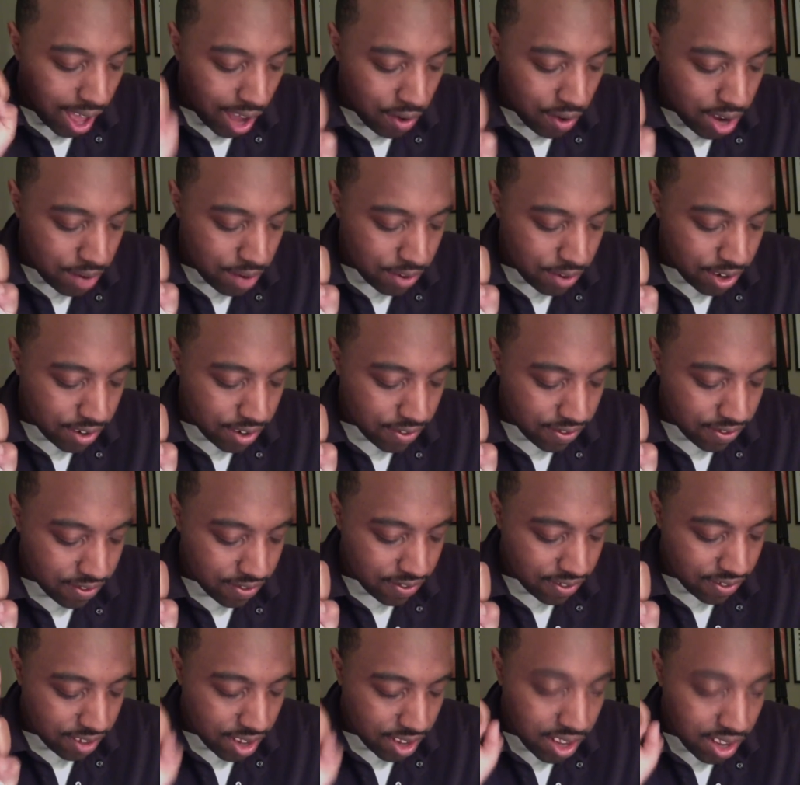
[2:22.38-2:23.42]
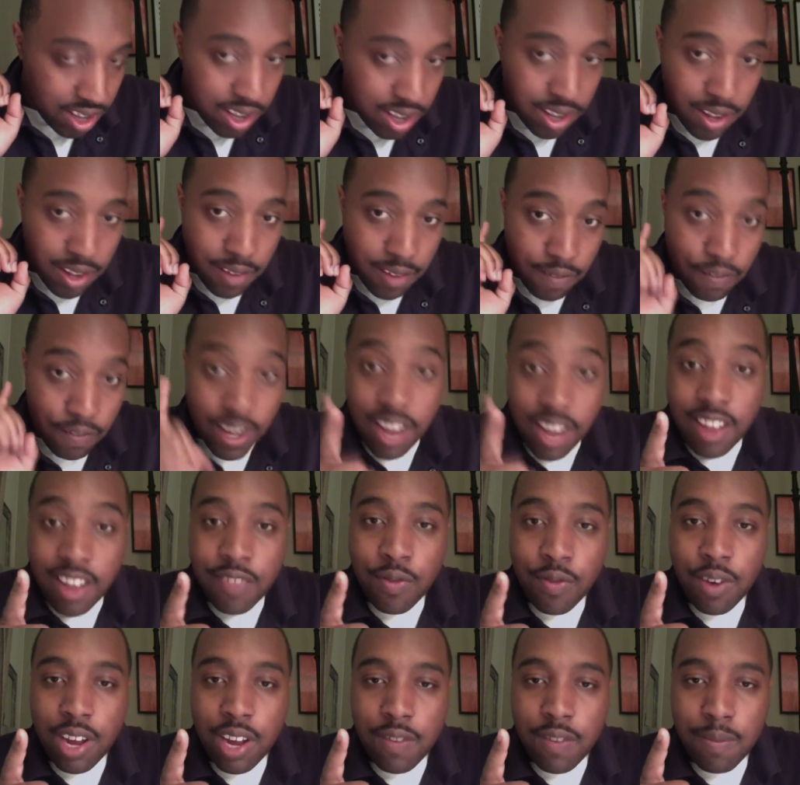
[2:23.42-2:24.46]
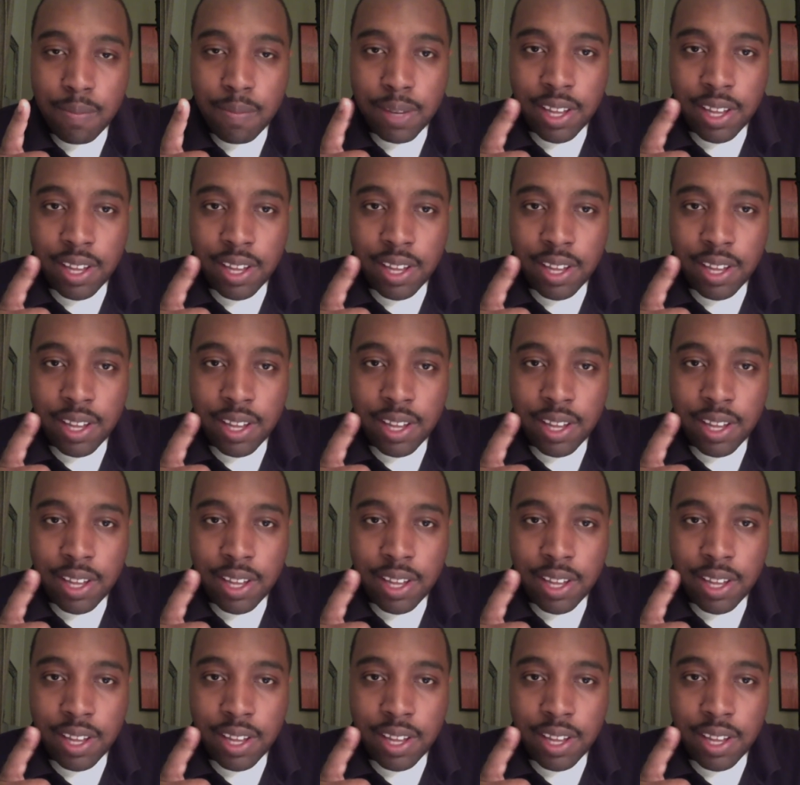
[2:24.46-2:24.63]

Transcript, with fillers: However, fans weren't even